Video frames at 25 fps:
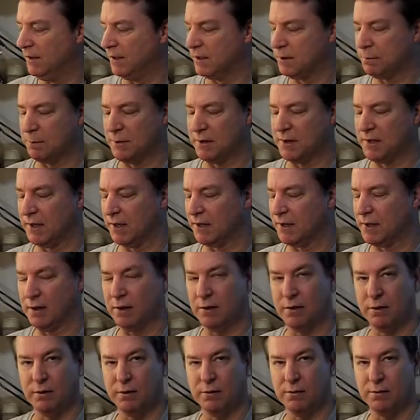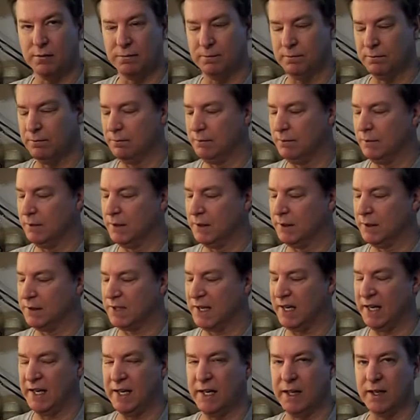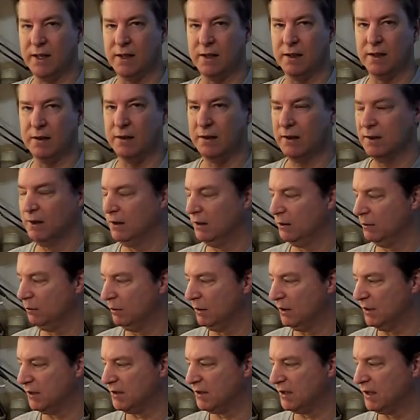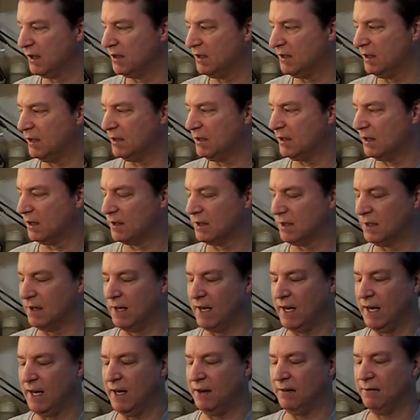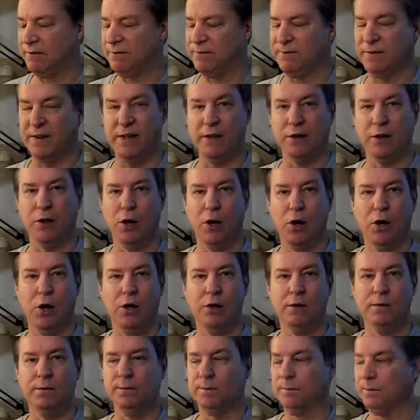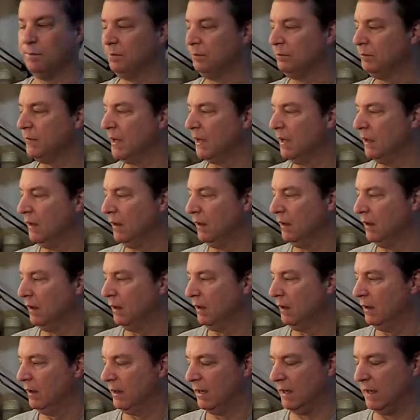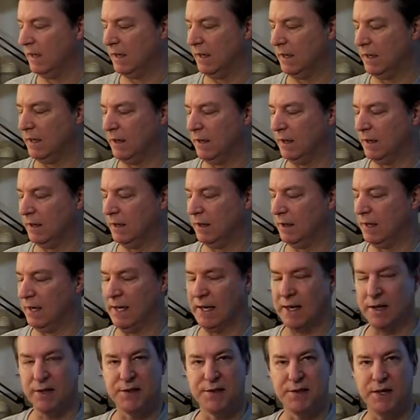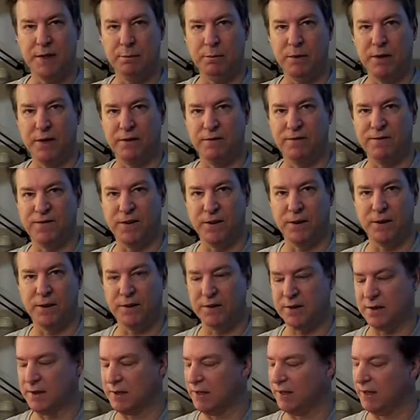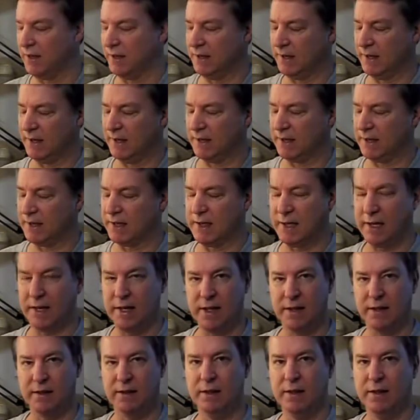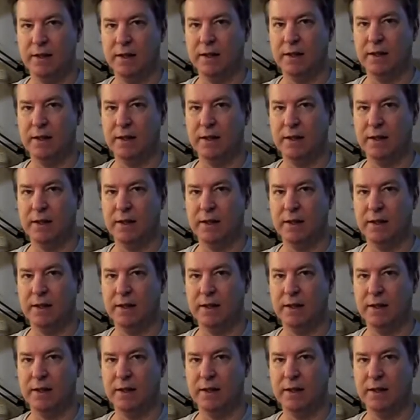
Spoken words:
This particular tank was 66.5 feet long. I assembled it first, and then I cut it